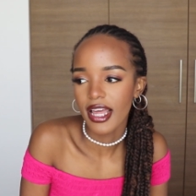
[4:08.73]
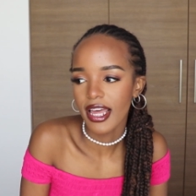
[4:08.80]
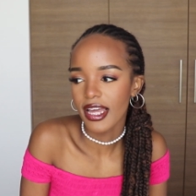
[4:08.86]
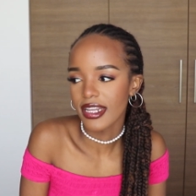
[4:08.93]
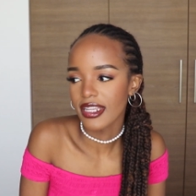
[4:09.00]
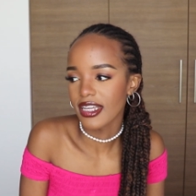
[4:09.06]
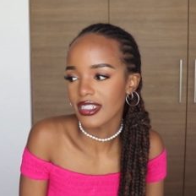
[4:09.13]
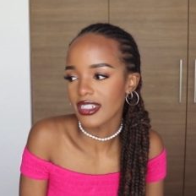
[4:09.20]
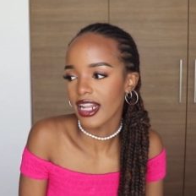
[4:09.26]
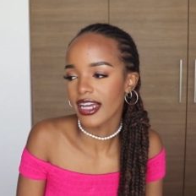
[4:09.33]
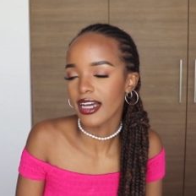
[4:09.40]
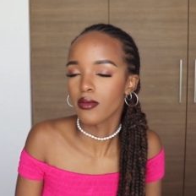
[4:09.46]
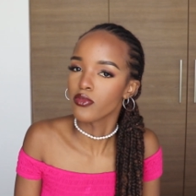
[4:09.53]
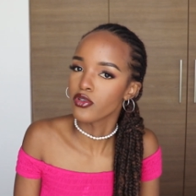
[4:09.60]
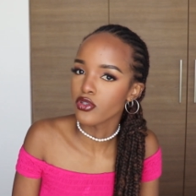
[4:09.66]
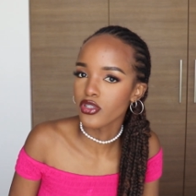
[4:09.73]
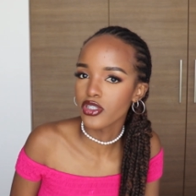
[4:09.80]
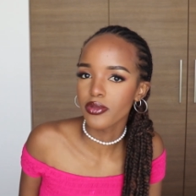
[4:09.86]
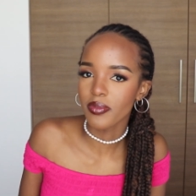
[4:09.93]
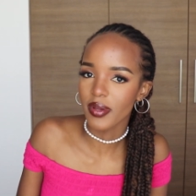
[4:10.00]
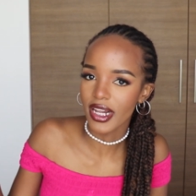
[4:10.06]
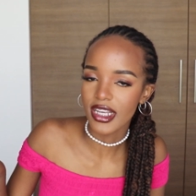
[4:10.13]
and there's like a
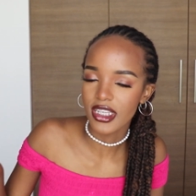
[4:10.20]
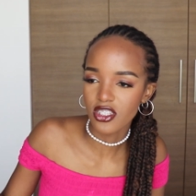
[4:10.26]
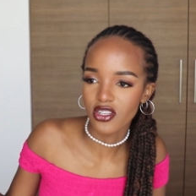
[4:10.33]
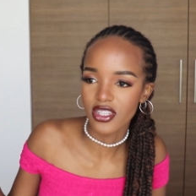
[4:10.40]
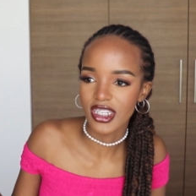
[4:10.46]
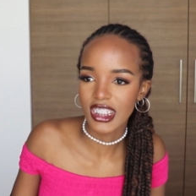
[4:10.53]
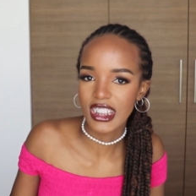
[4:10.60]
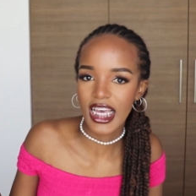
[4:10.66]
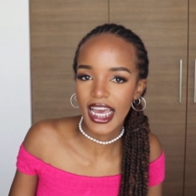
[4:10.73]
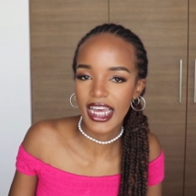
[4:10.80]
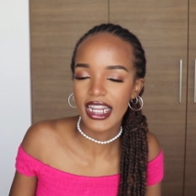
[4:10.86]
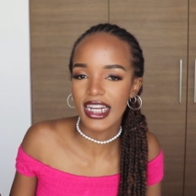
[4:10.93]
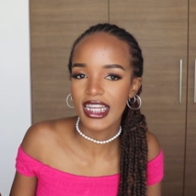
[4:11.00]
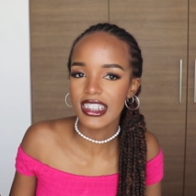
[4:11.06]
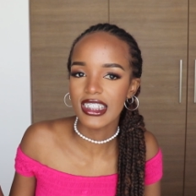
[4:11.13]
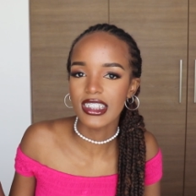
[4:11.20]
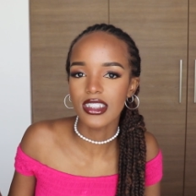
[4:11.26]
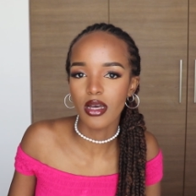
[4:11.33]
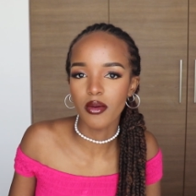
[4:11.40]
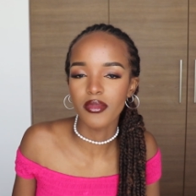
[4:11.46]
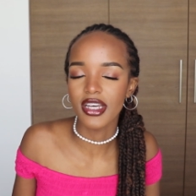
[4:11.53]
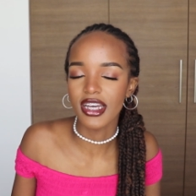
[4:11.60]
tush place on the side and I see
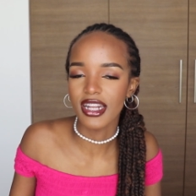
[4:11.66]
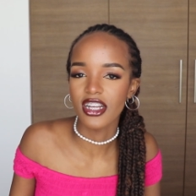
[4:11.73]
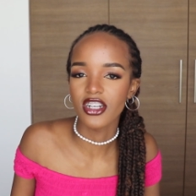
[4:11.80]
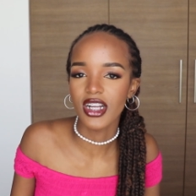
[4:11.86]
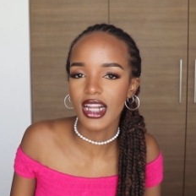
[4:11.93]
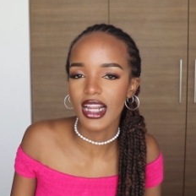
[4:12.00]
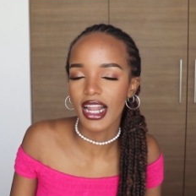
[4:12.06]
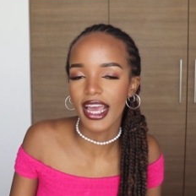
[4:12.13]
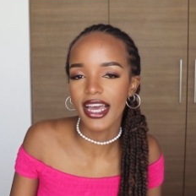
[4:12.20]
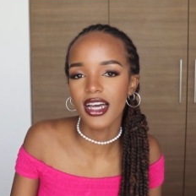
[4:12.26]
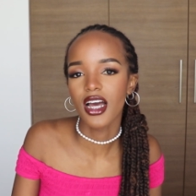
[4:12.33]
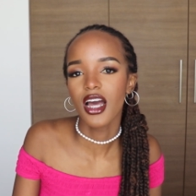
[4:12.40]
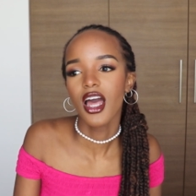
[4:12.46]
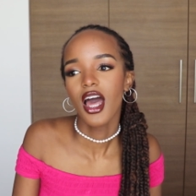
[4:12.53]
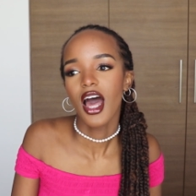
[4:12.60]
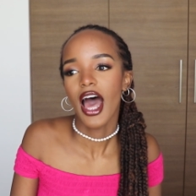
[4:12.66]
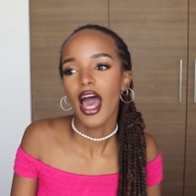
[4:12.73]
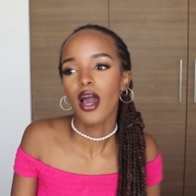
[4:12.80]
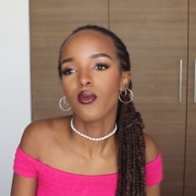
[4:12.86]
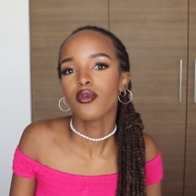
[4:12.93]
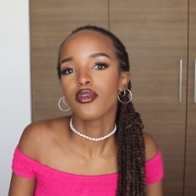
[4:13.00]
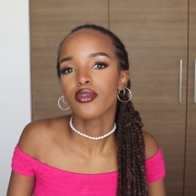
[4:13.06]
something and I really like
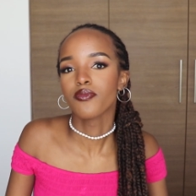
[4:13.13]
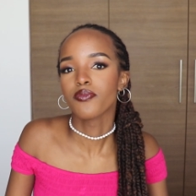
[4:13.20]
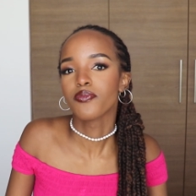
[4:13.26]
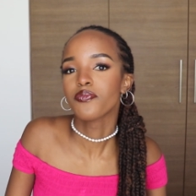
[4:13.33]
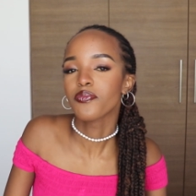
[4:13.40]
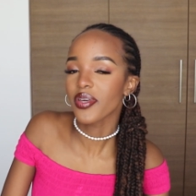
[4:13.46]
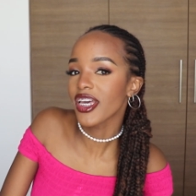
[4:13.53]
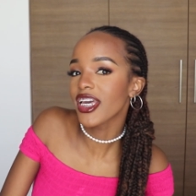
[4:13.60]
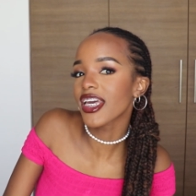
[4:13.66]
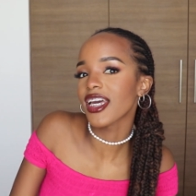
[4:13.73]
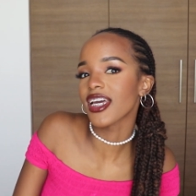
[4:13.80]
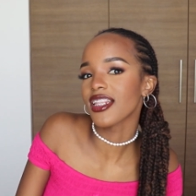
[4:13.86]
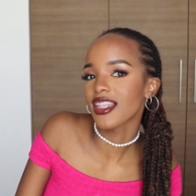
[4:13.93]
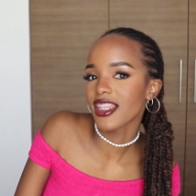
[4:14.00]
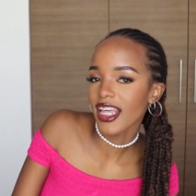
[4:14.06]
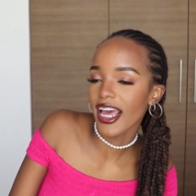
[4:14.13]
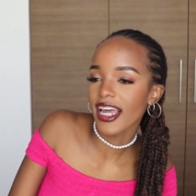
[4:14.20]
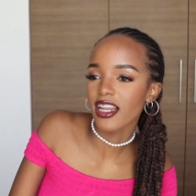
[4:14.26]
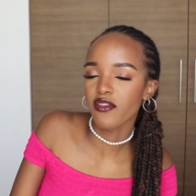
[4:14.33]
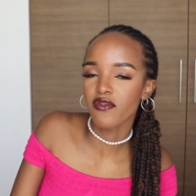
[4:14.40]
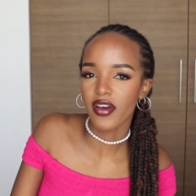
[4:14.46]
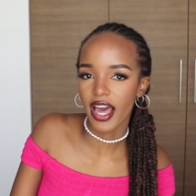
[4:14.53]
I would pick it
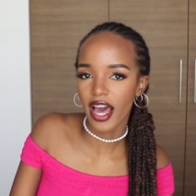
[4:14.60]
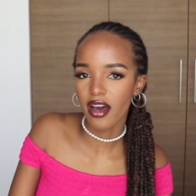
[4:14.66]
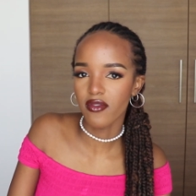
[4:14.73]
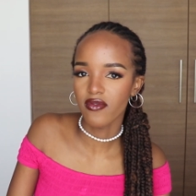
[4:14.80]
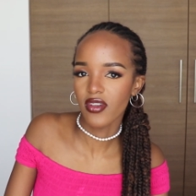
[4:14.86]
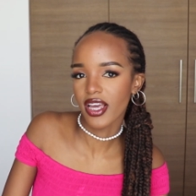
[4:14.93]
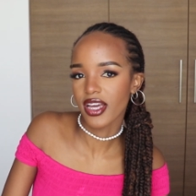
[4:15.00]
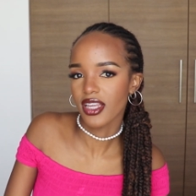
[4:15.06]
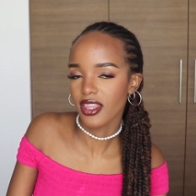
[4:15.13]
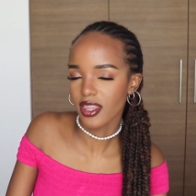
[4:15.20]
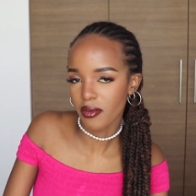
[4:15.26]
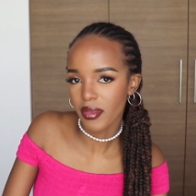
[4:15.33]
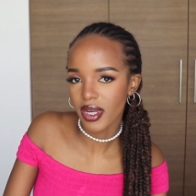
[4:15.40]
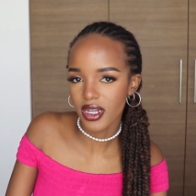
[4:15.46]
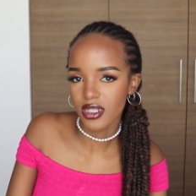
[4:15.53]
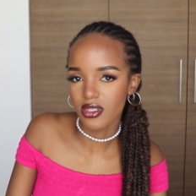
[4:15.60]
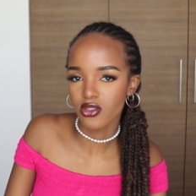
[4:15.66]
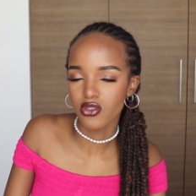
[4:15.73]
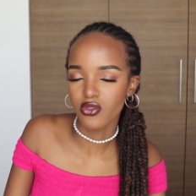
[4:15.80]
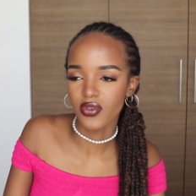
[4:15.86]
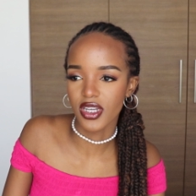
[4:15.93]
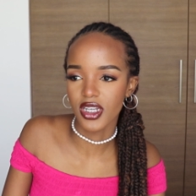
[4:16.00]
then if I have like the money
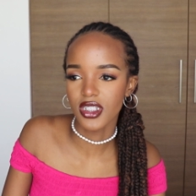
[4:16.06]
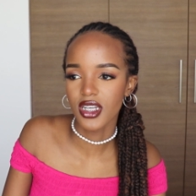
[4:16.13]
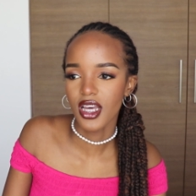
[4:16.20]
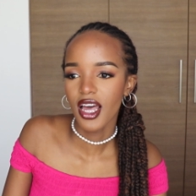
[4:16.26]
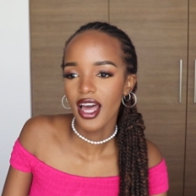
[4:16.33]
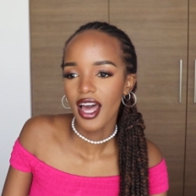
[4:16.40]
to do it